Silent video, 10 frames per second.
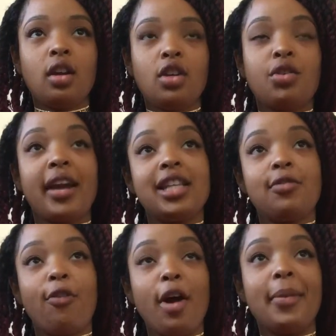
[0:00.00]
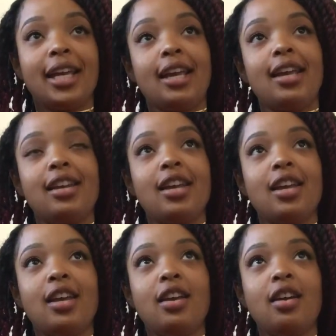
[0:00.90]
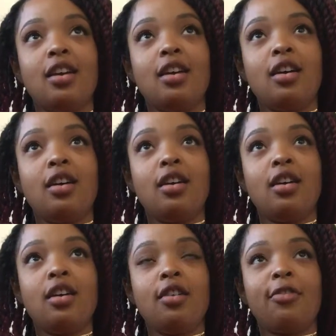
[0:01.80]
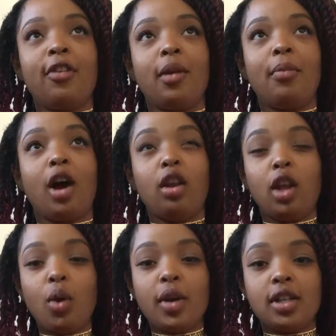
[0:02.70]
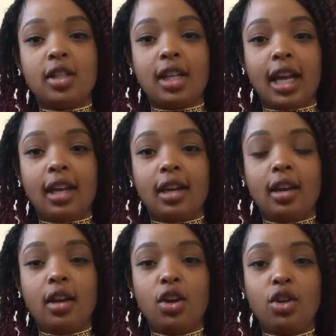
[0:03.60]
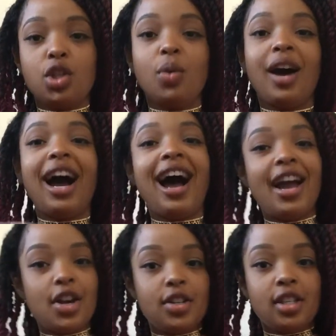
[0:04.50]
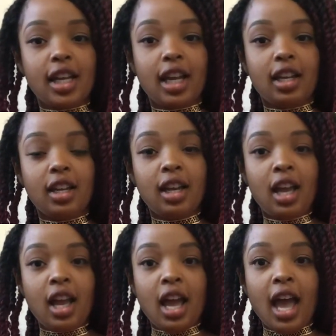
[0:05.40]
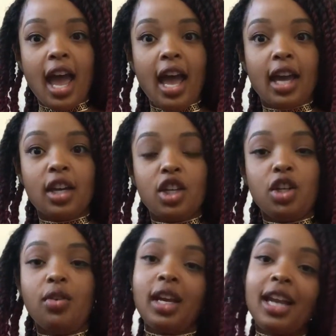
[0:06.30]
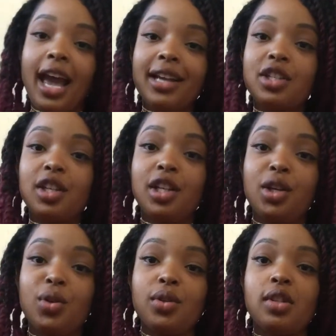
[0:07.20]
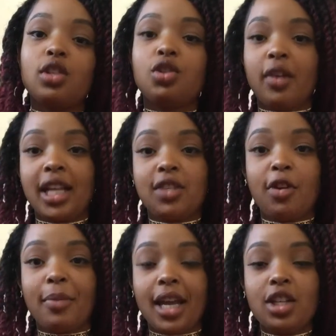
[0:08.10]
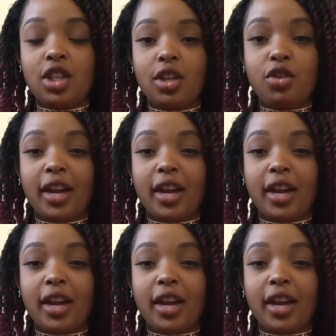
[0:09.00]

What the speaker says: transforming it from a lower state to a higher state. And you can actually use transmutation,